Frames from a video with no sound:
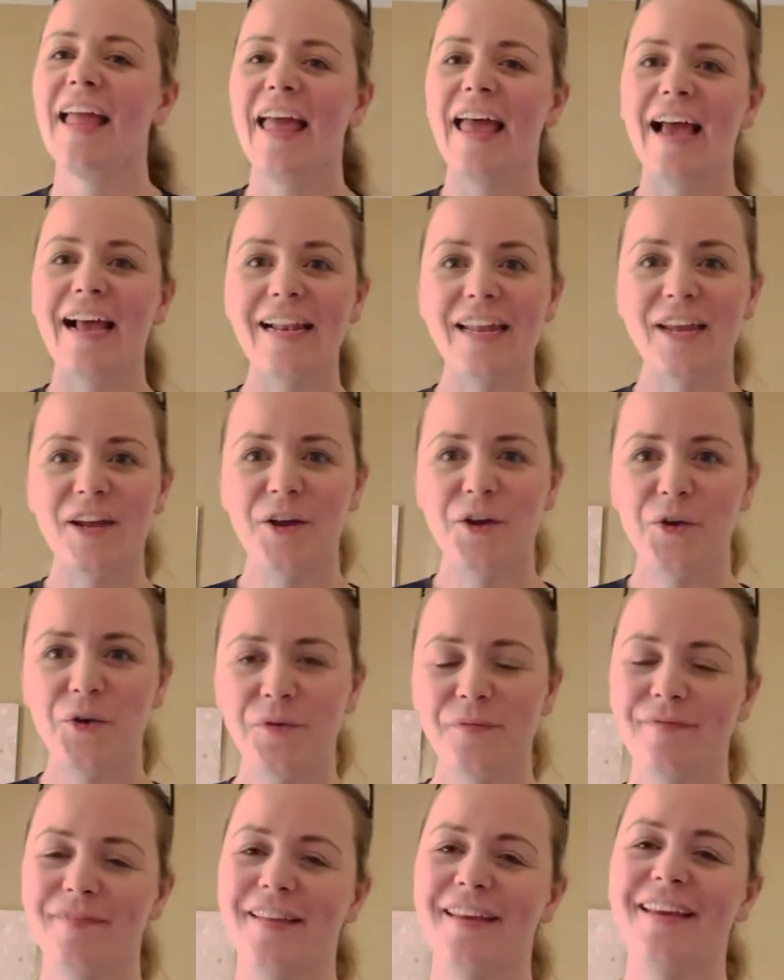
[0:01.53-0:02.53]

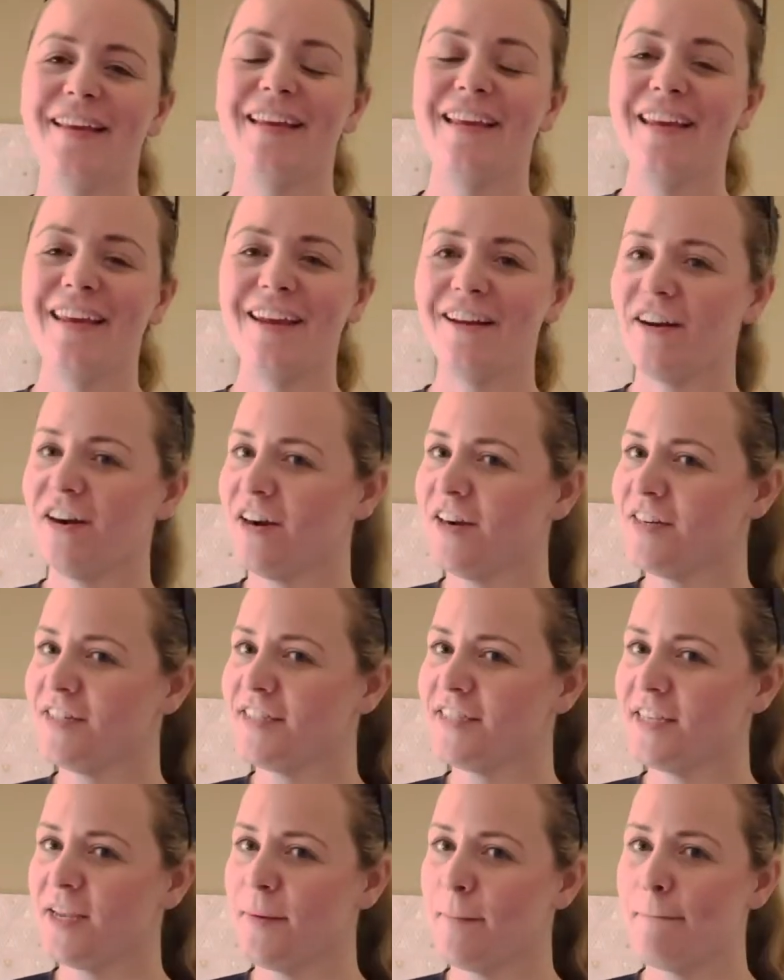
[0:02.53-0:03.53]
Hello, here are
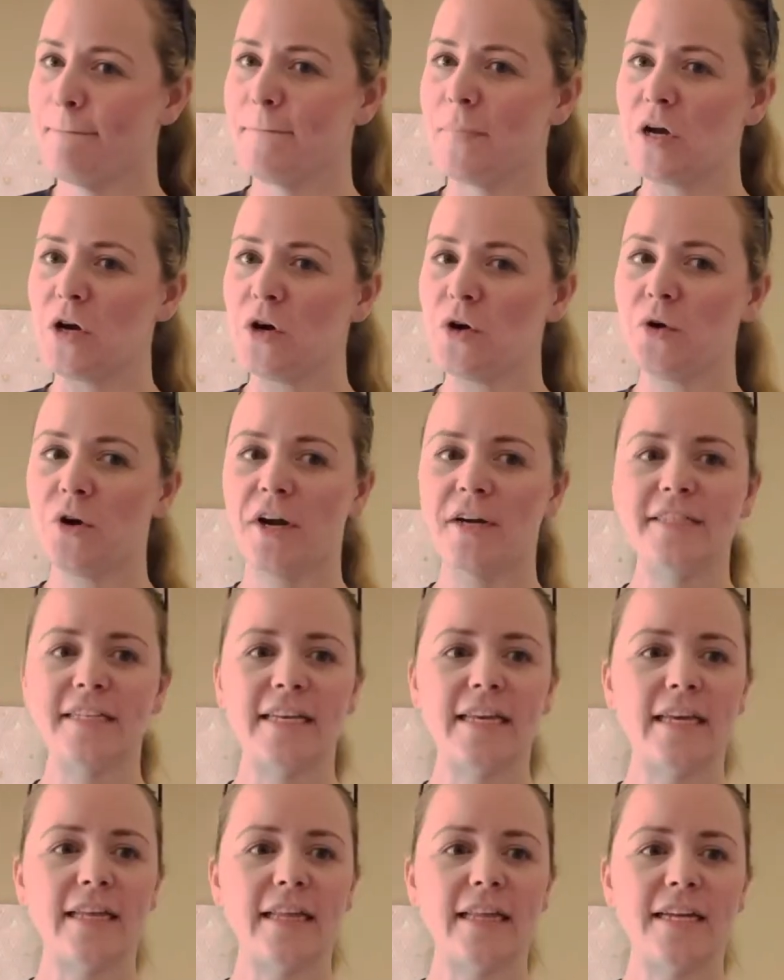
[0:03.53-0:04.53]
some bow
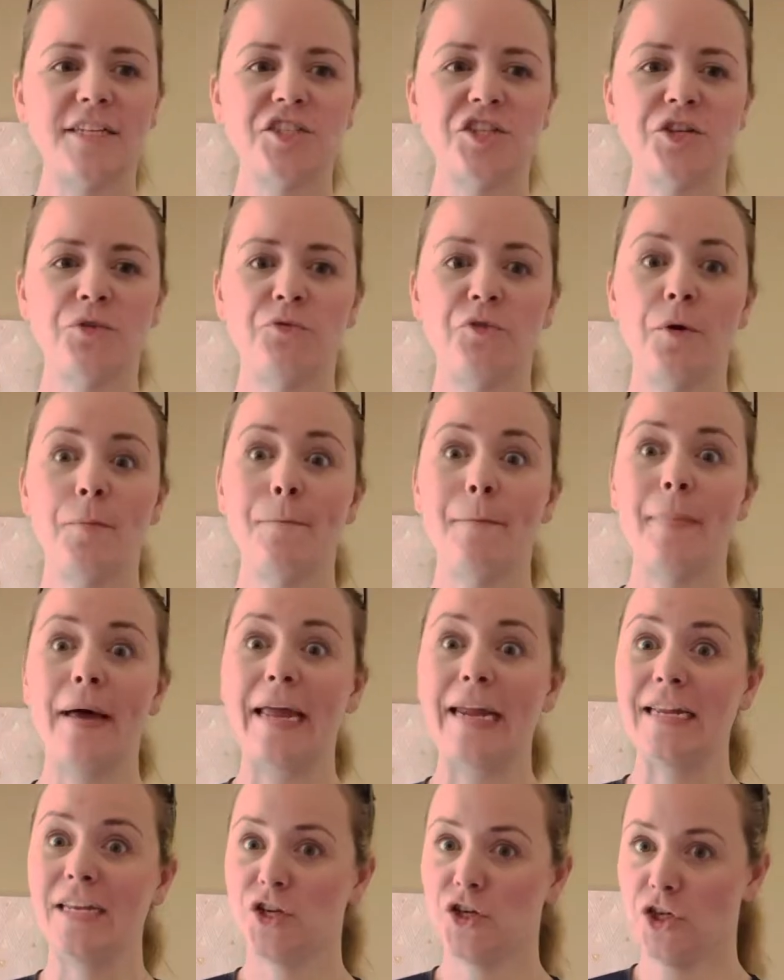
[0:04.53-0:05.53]
articulation
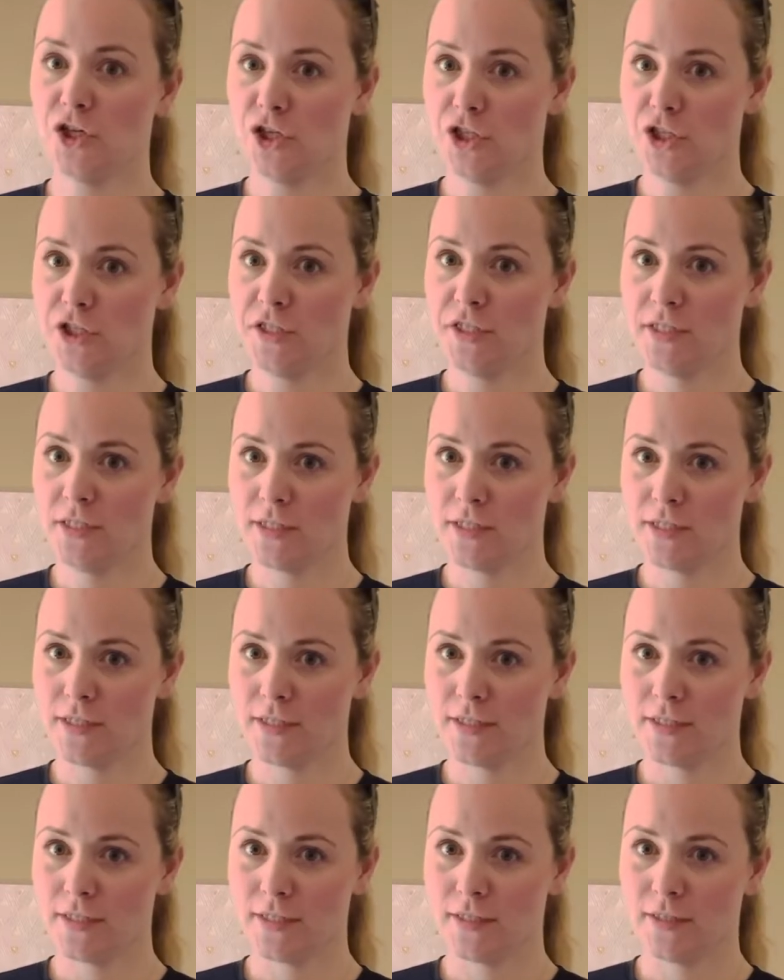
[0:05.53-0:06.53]

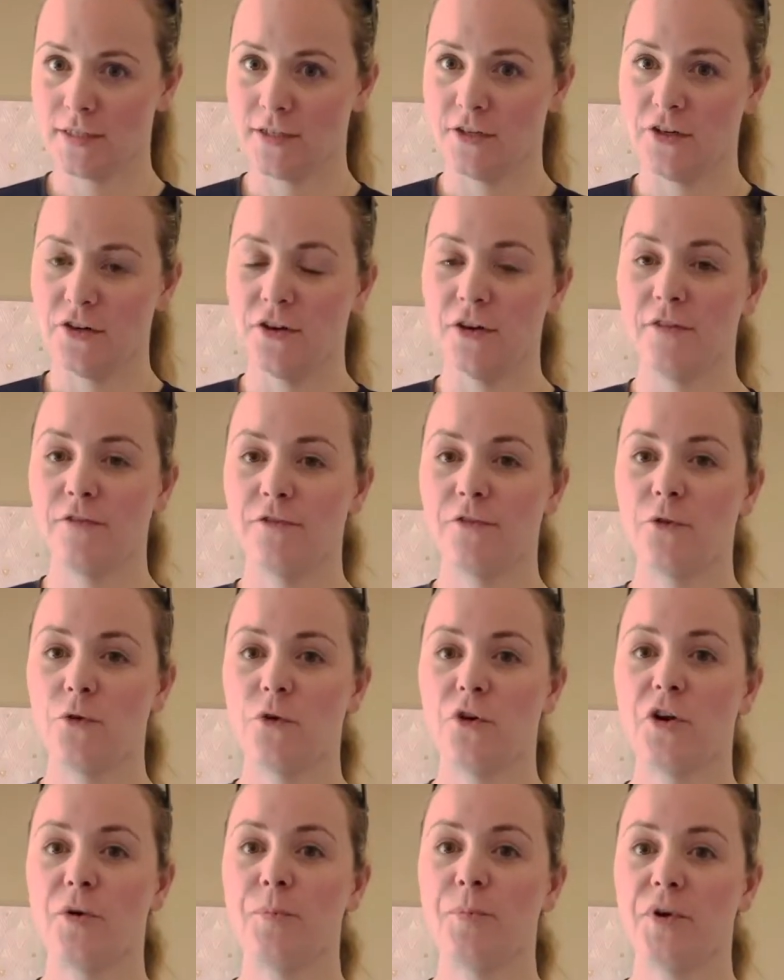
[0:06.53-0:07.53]
reminders
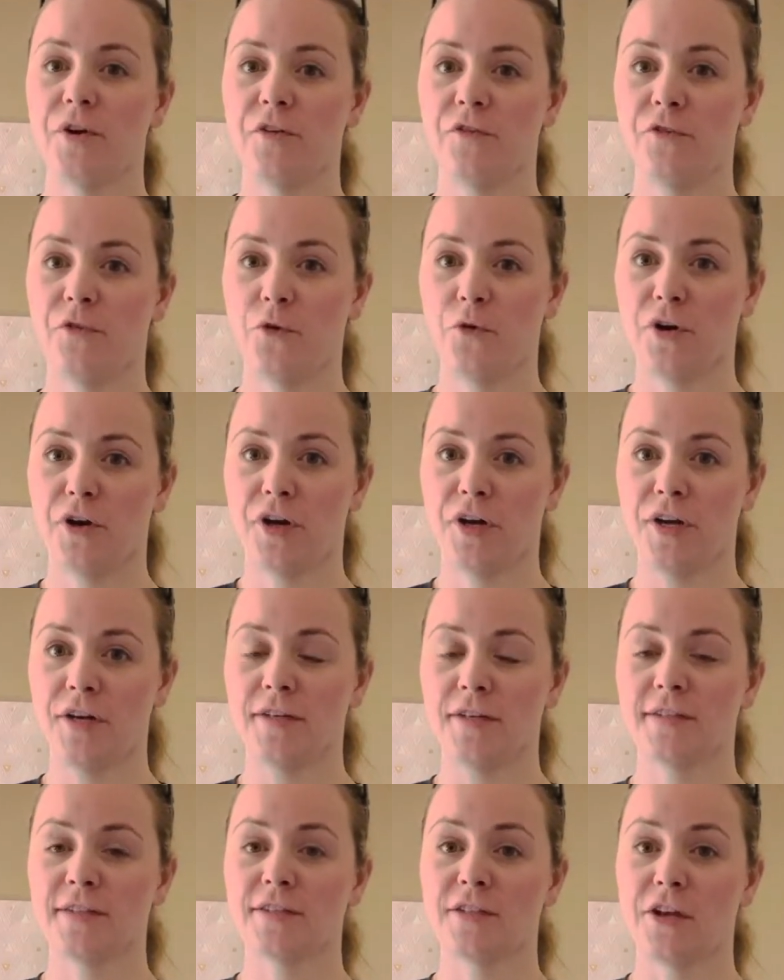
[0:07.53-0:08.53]
for Book 4,
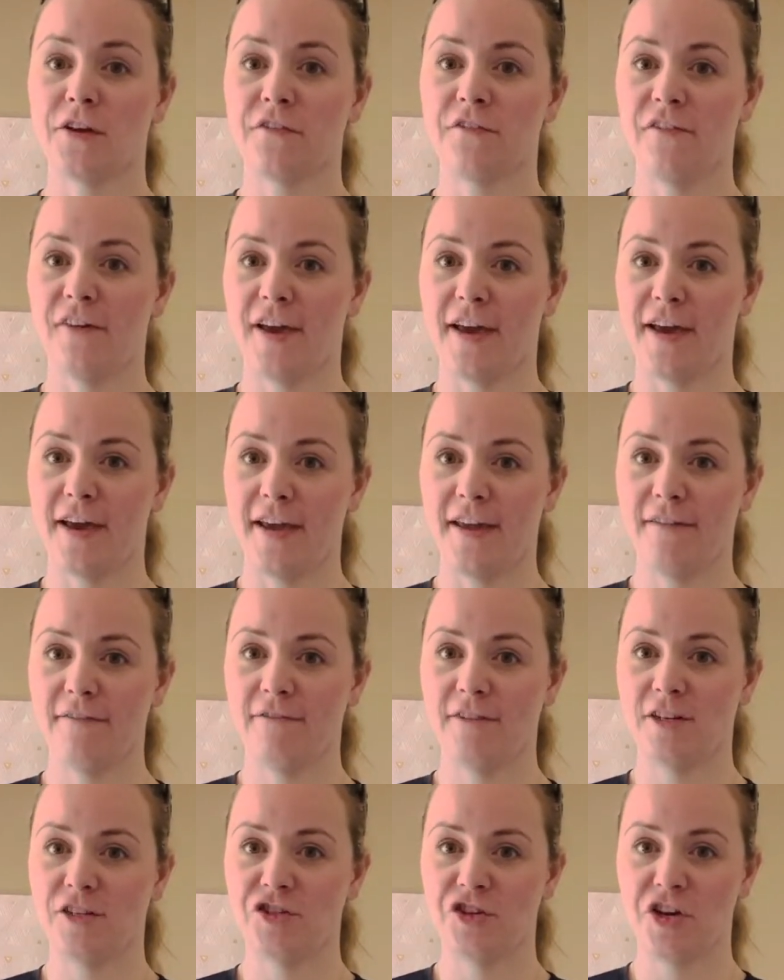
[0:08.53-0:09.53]
Song 5,
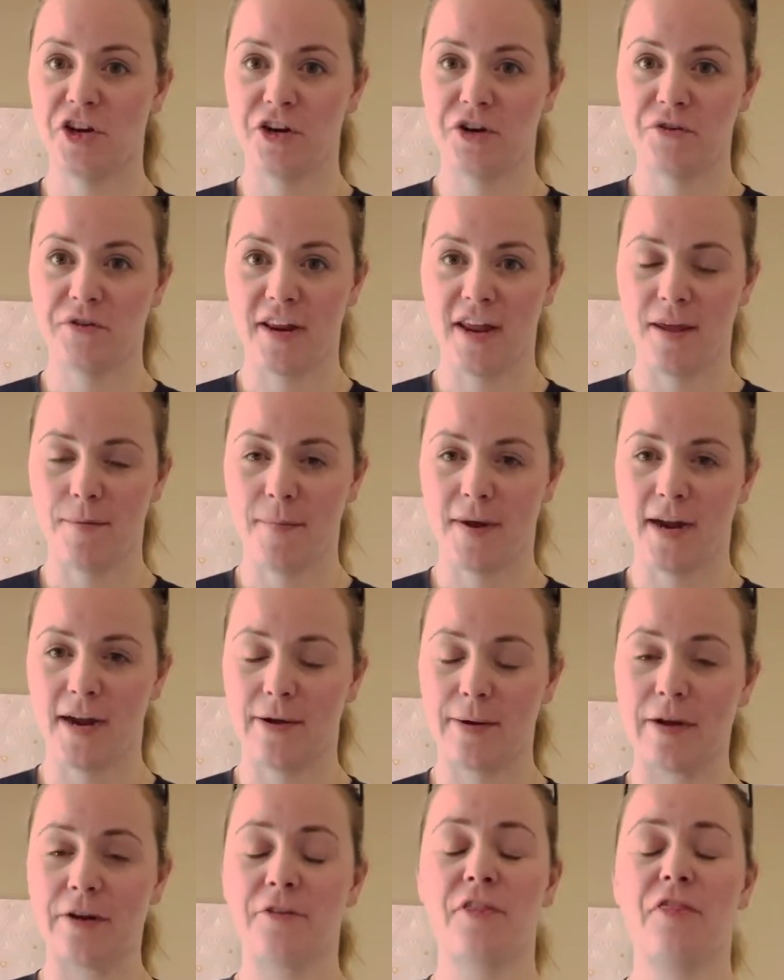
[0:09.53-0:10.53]
Concerto in A
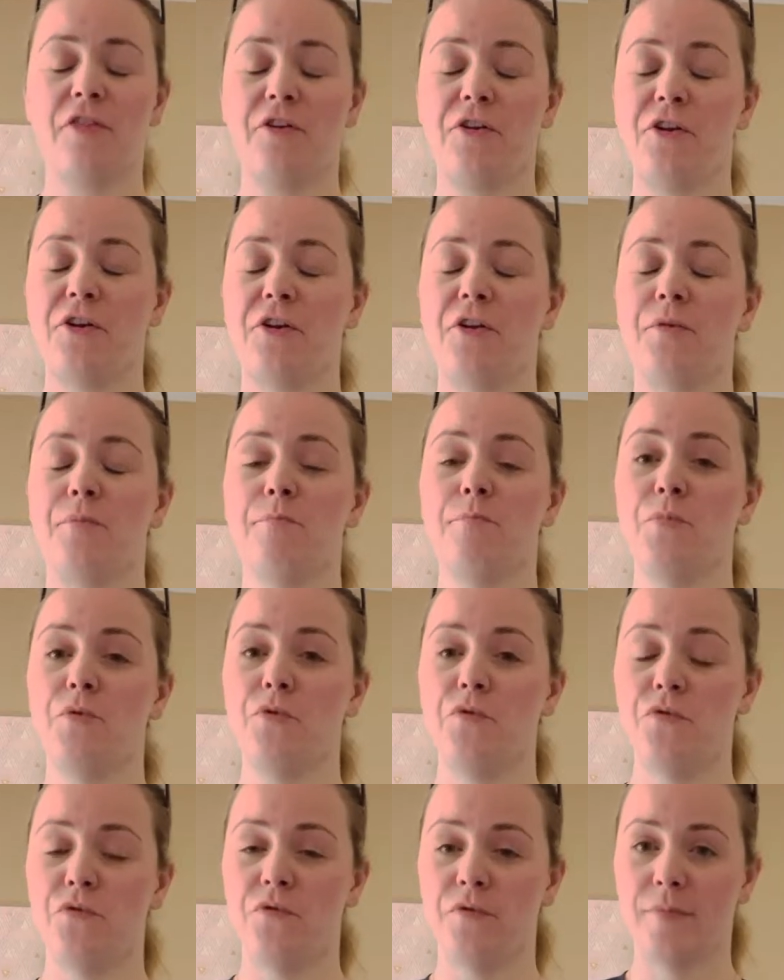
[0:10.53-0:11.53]
minor, third
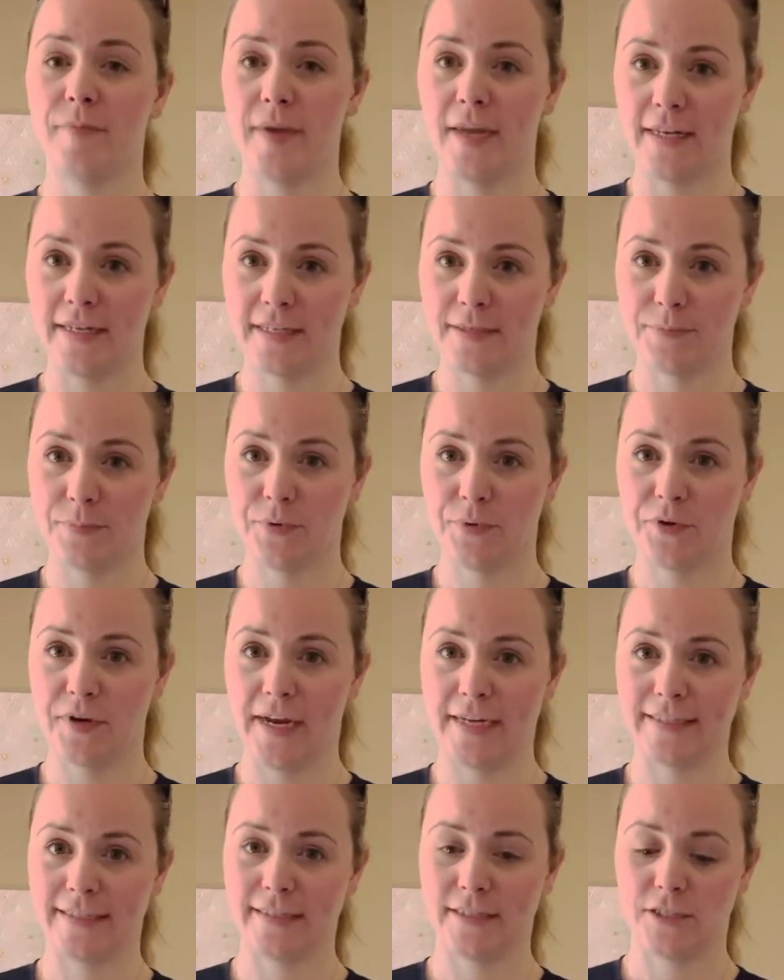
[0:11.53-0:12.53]
movement,
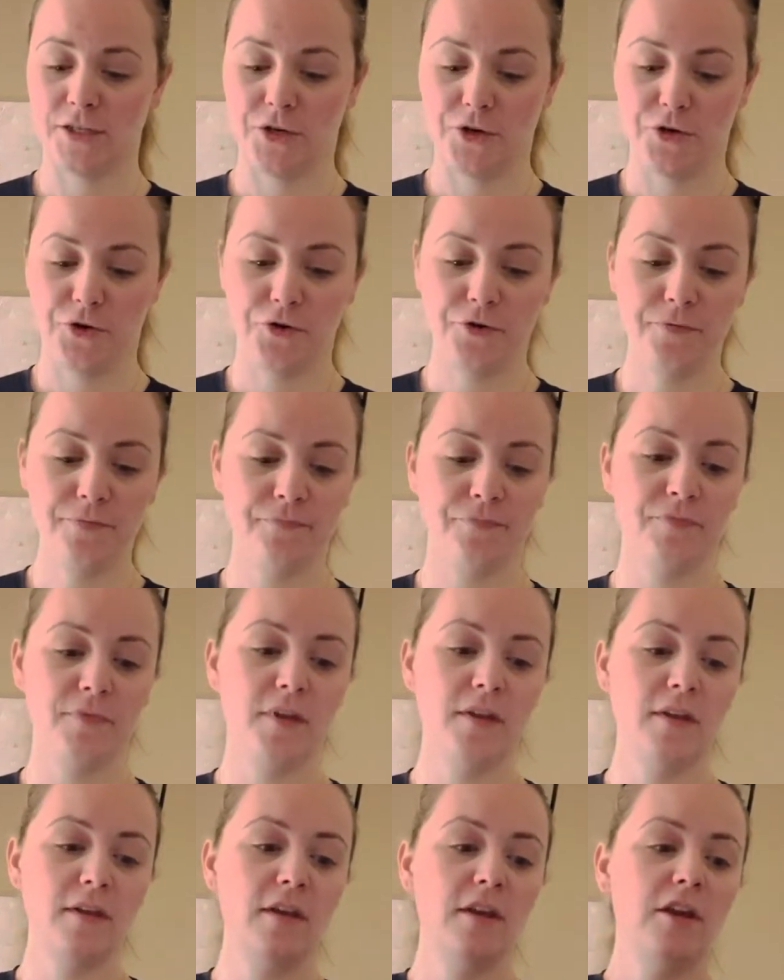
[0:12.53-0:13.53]
Presto.
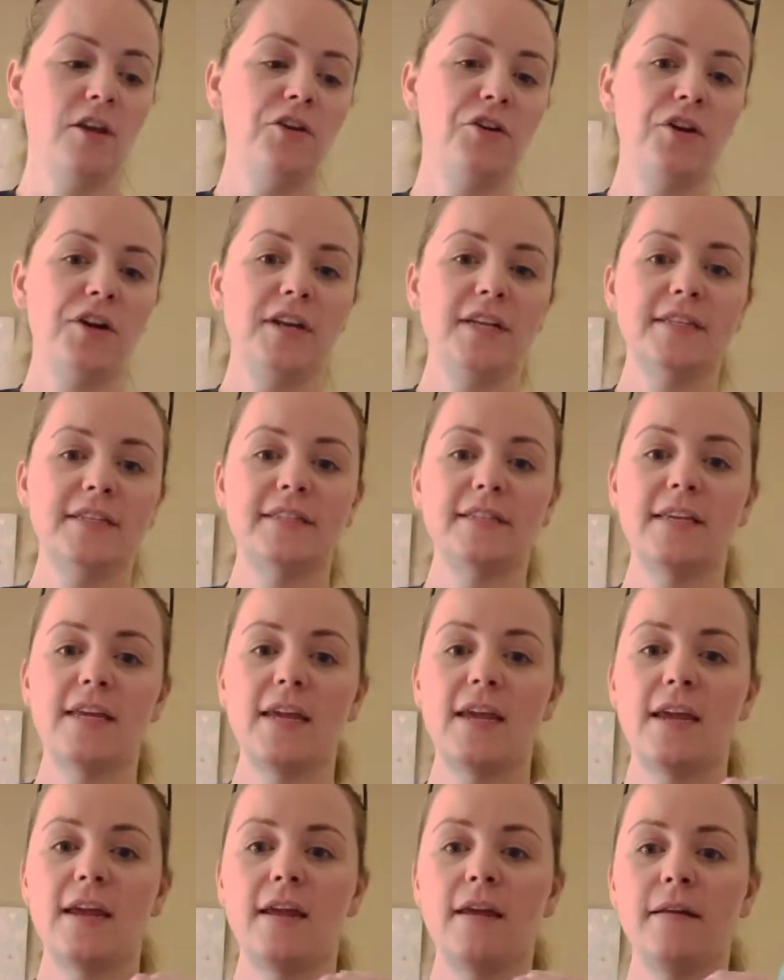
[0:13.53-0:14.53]
You're going to
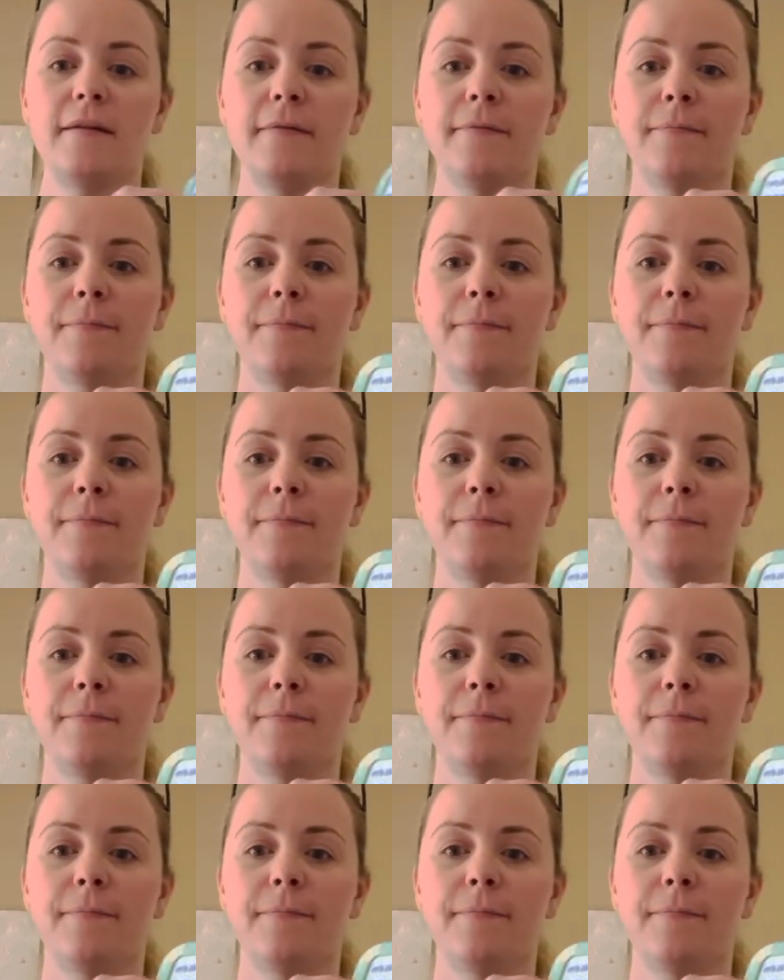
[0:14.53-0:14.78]
see